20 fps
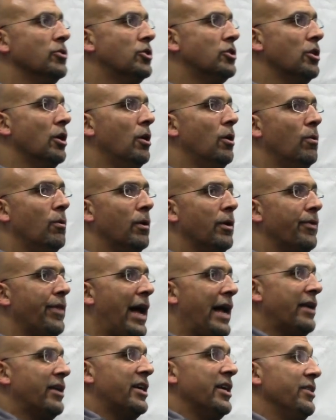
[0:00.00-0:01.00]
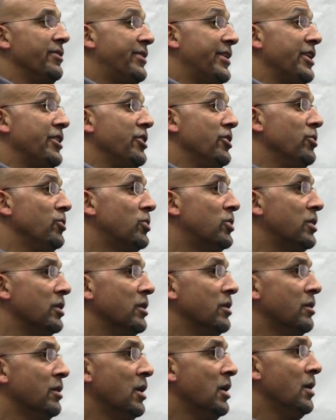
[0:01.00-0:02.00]
So that continues
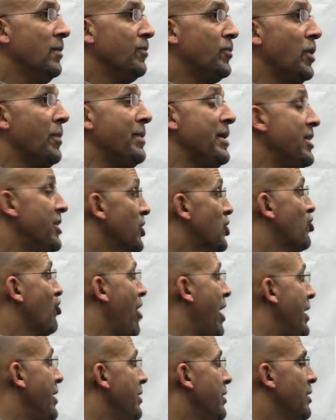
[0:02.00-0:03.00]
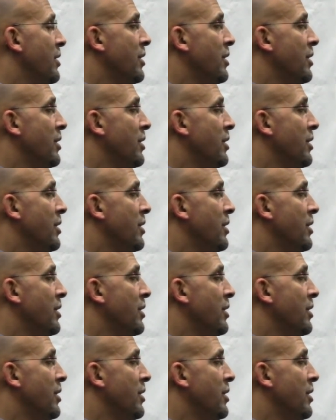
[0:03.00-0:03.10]
to, to be the trend.